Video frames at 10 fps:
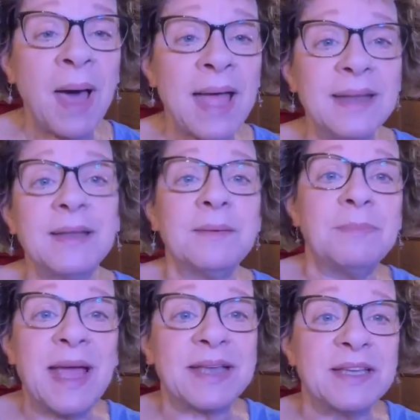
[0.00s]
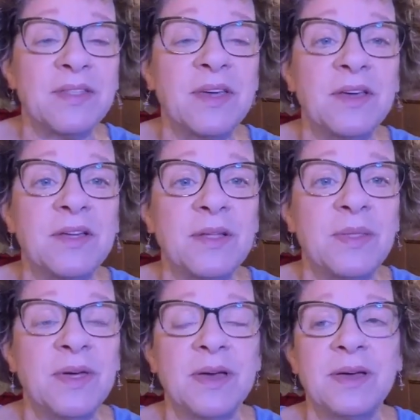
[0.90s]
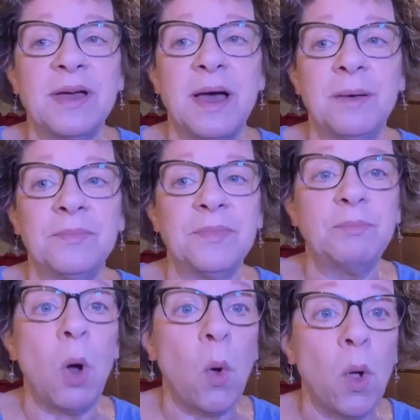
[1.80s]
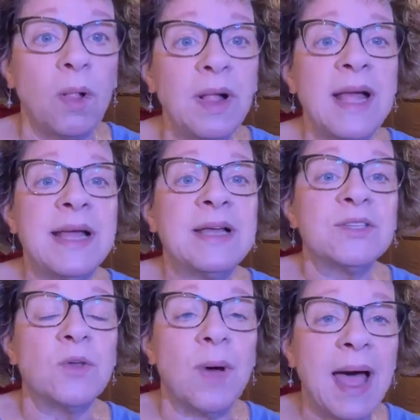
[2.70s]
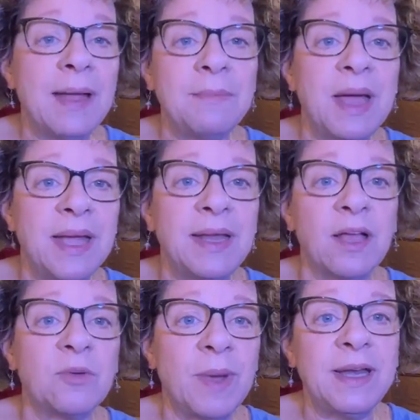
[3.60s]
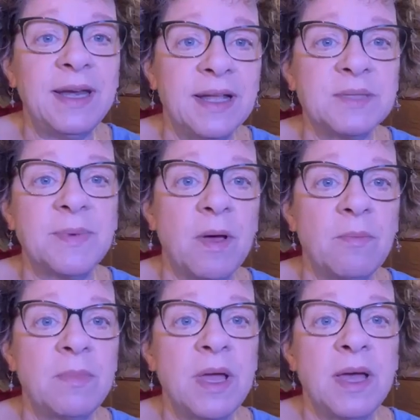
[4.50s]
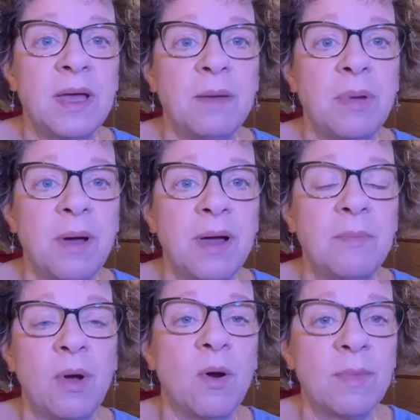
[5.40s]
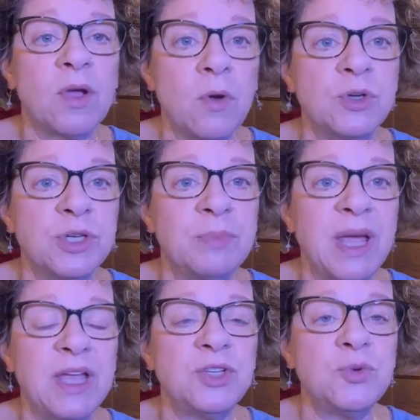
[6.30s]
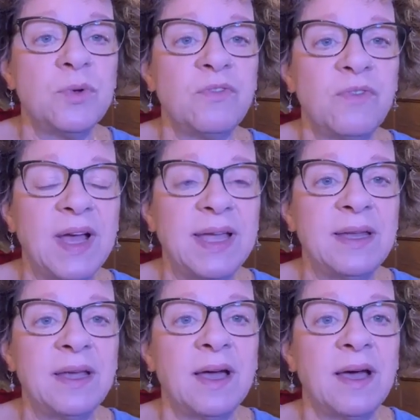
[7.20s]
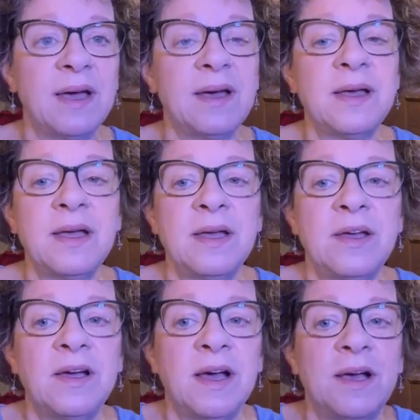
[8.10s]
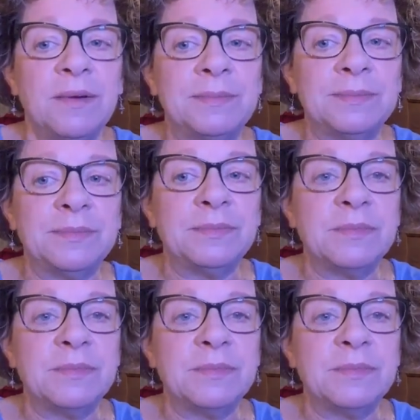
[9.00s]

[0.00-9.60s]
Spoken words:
But back to the poll. So on my Dr. Bonnie Nussbaum empowerment coaching page, you will find an